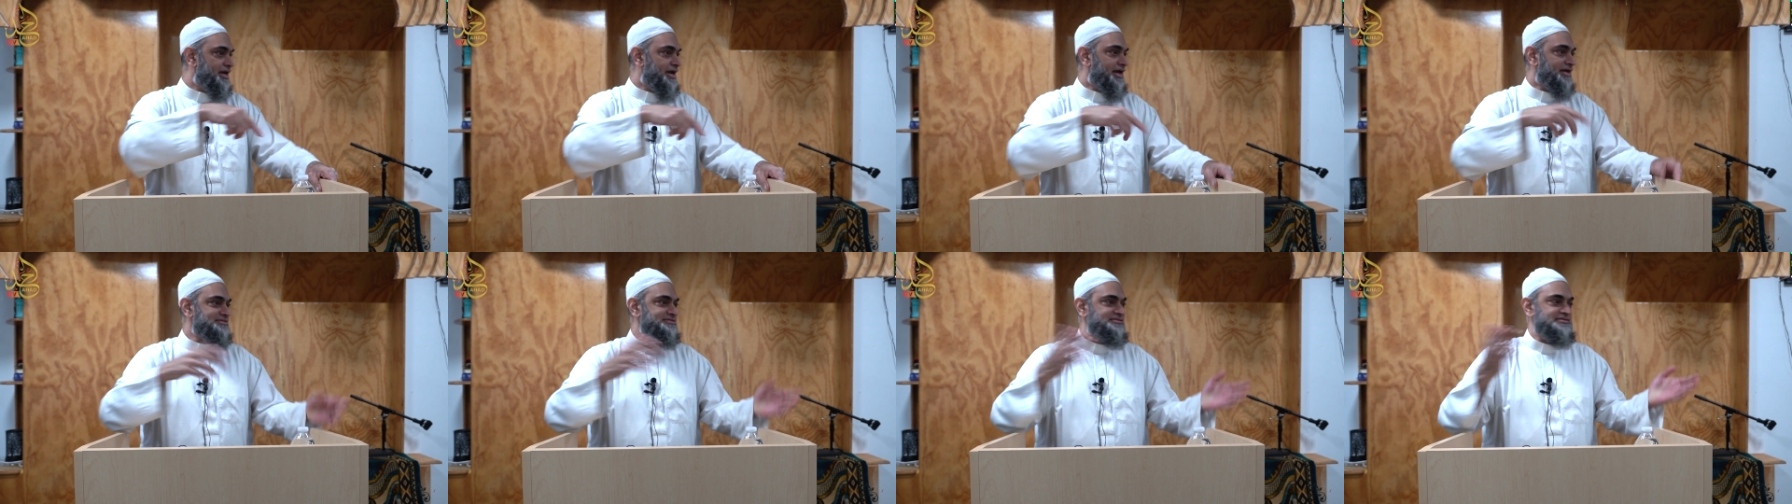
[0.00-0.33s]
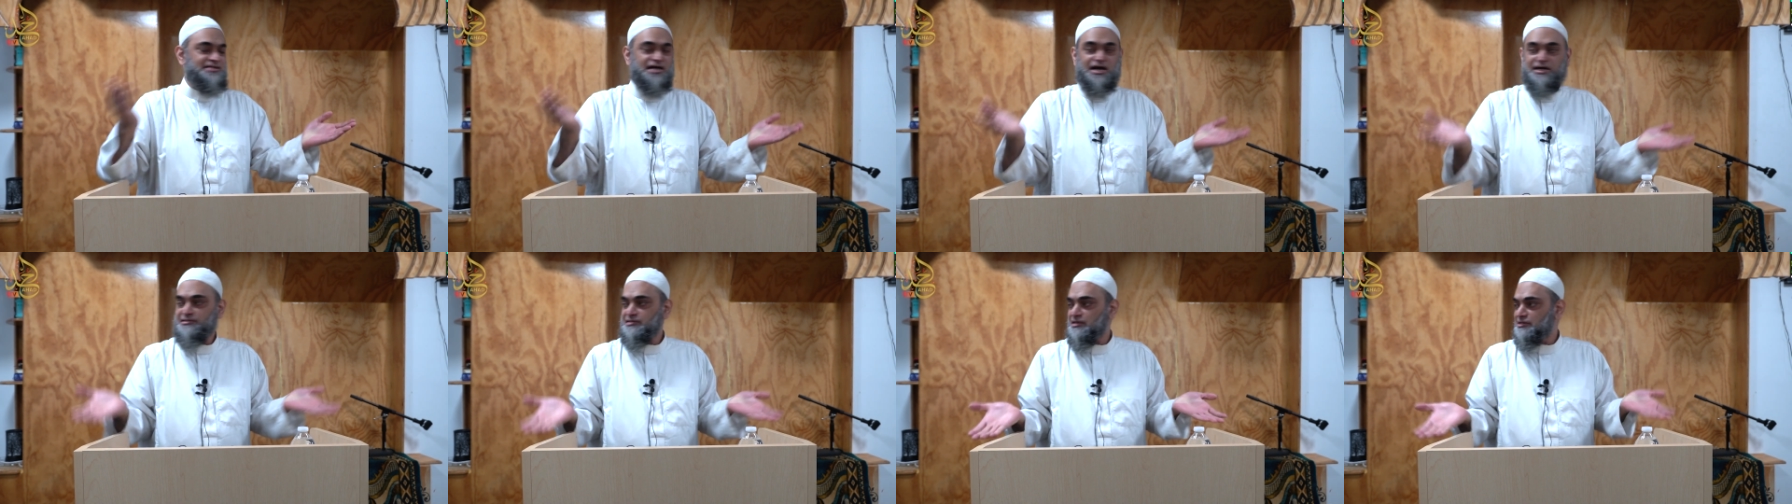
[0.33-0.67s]
and
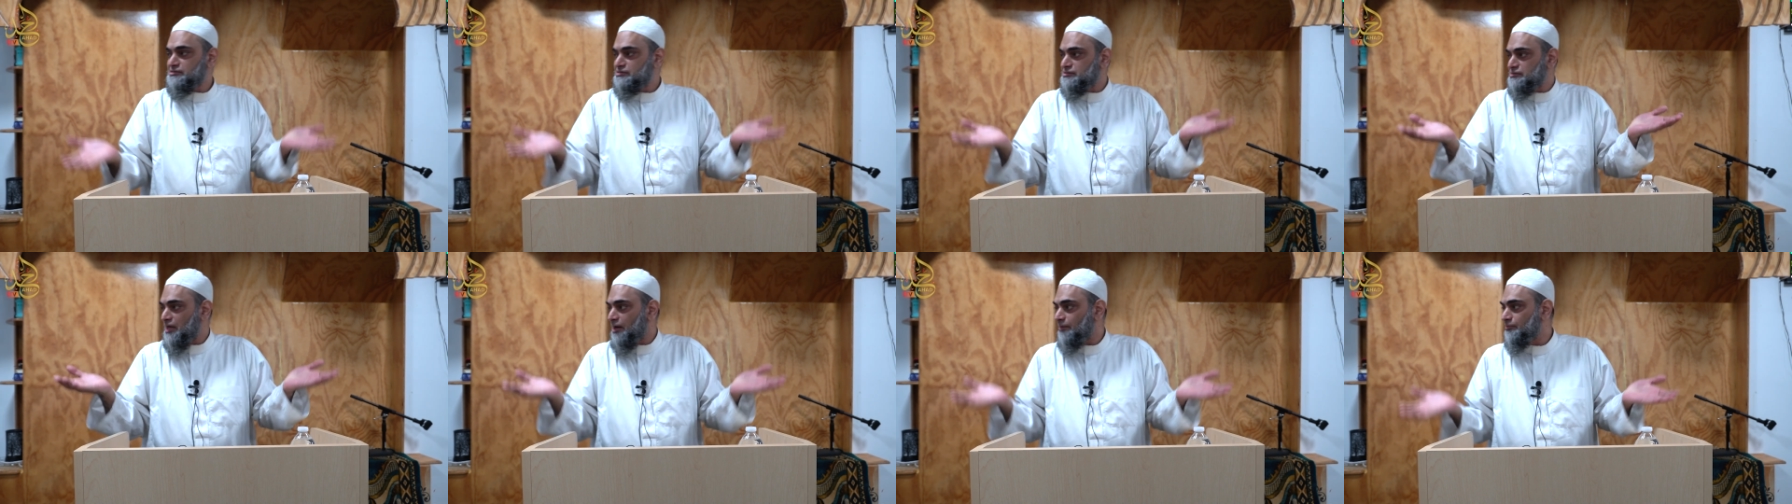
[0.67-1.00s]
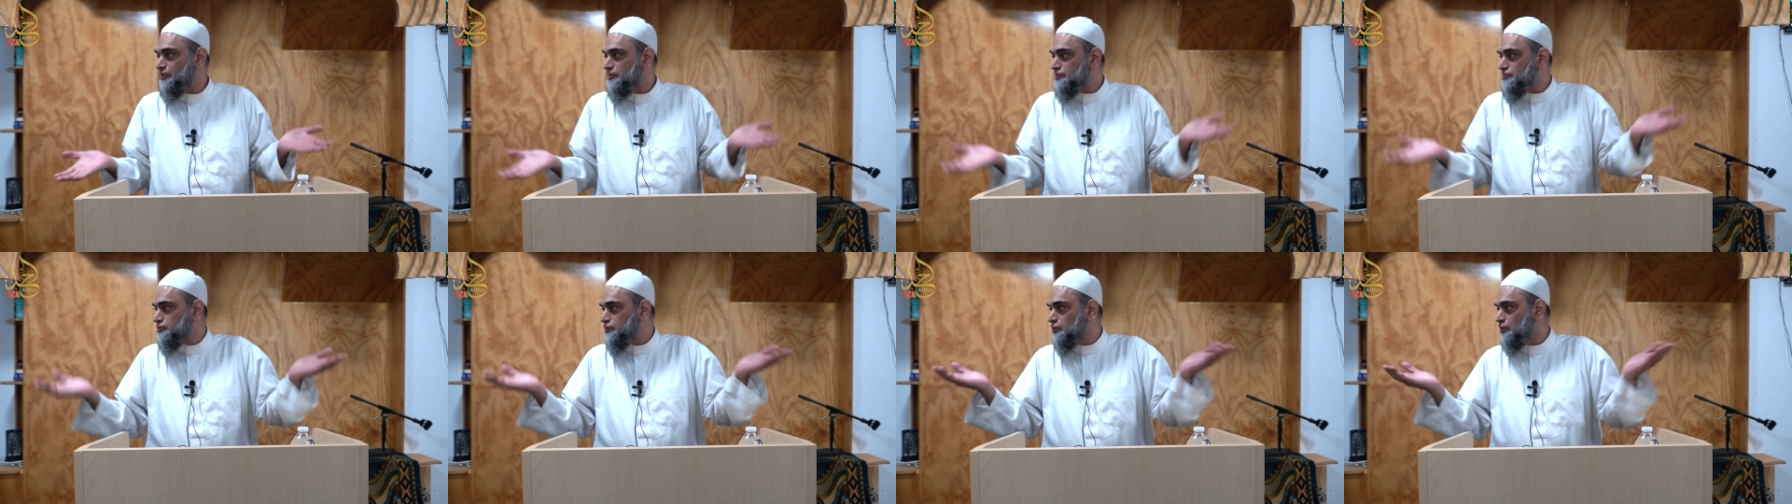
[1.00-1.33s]
start
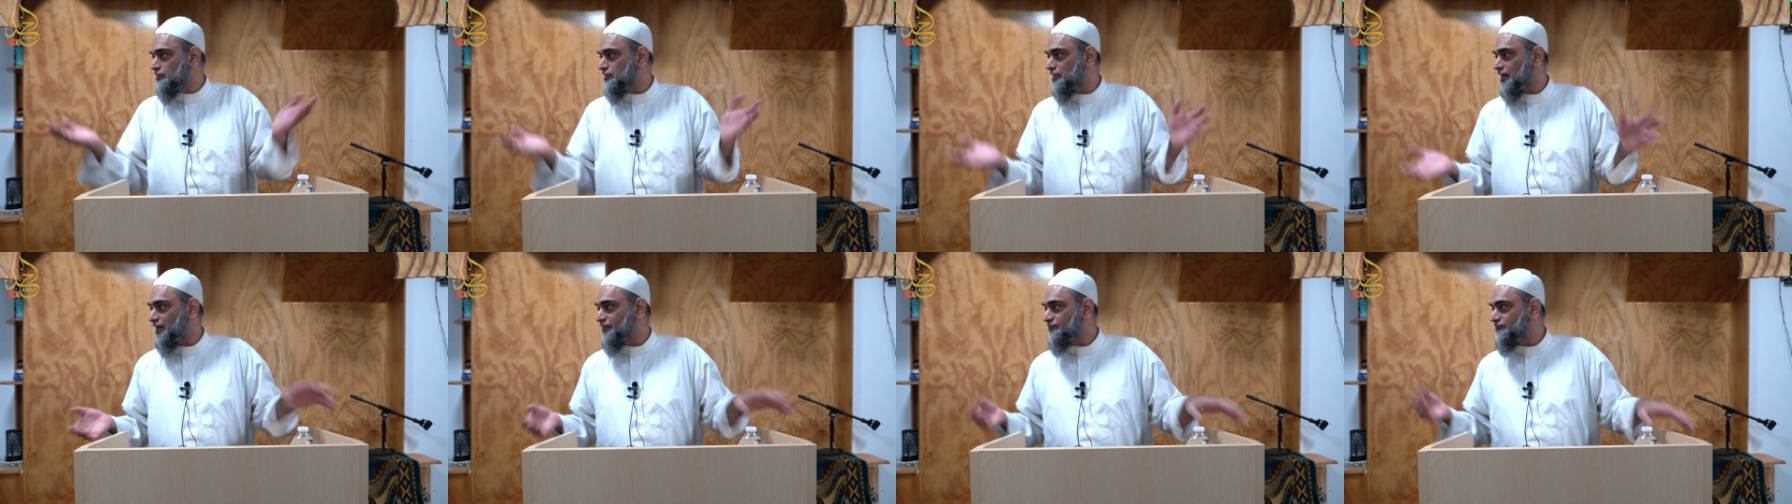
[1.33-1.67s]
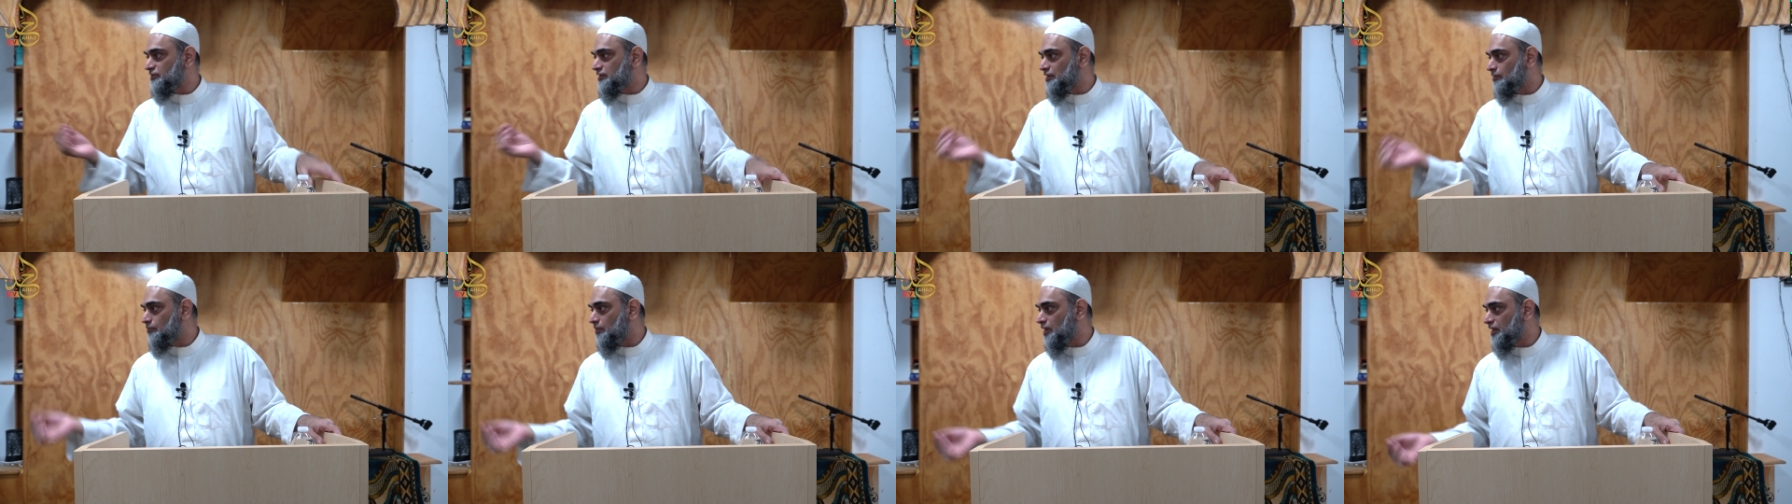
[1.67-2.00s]
establishing your life
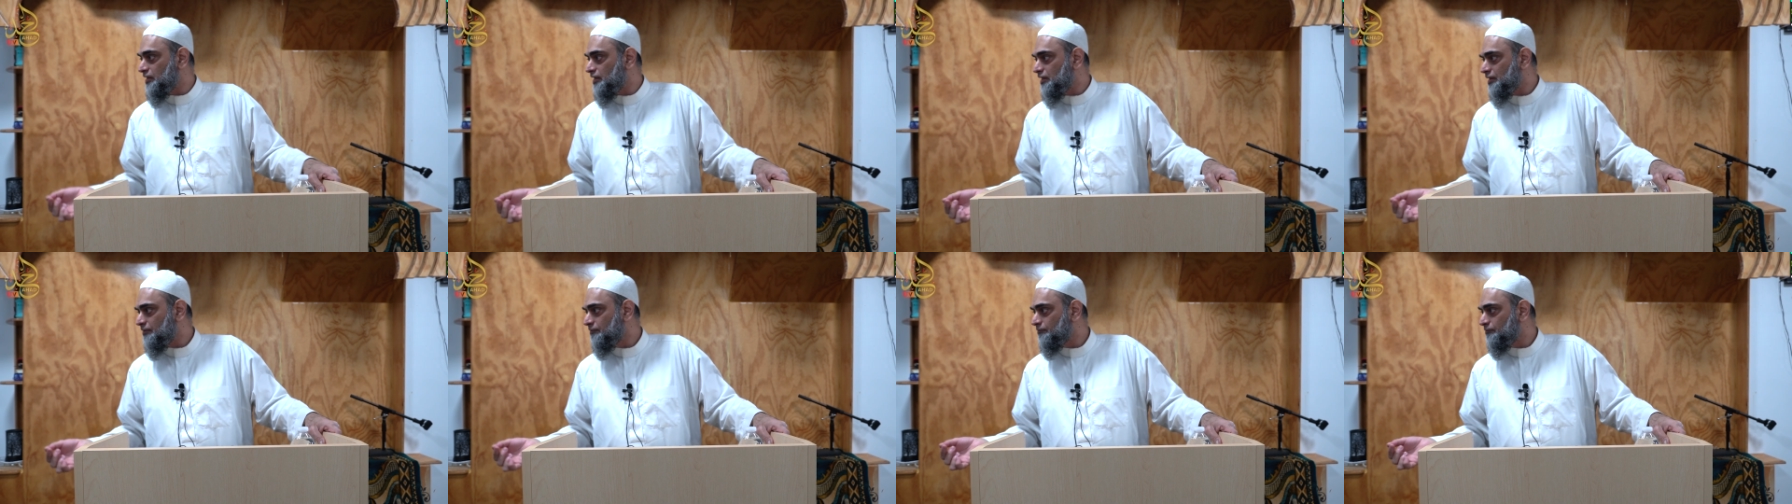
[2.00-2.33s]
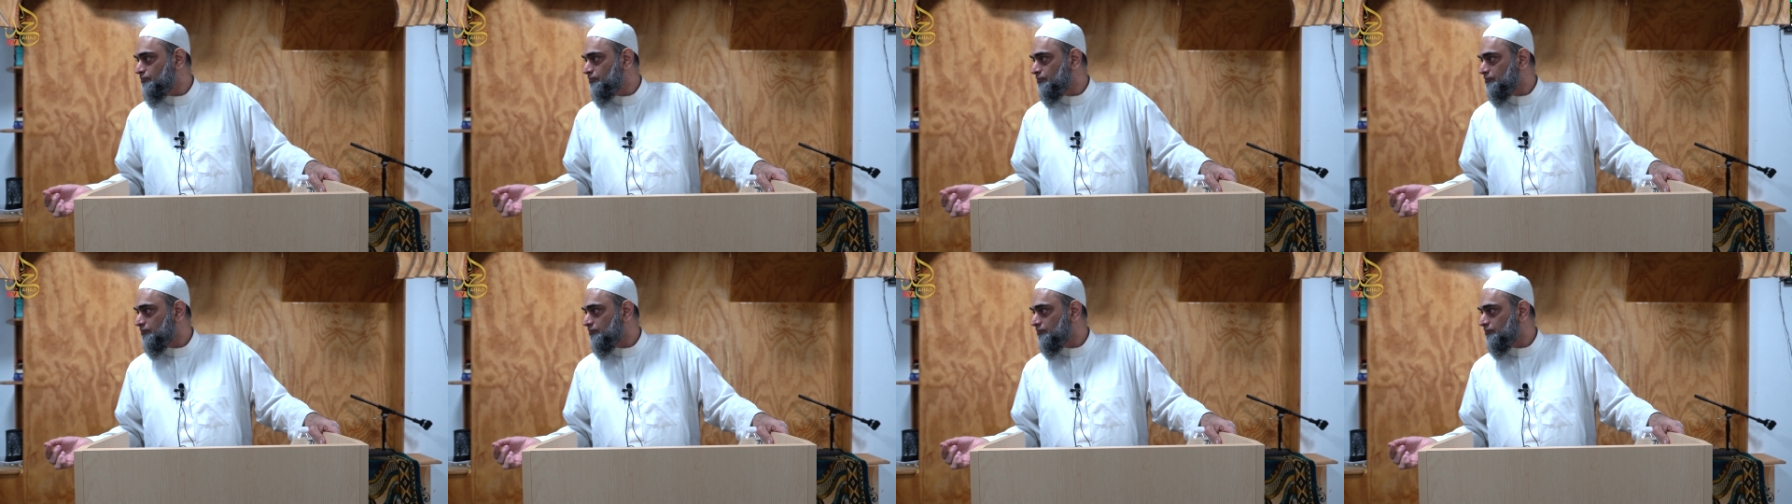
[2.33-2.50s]
with the money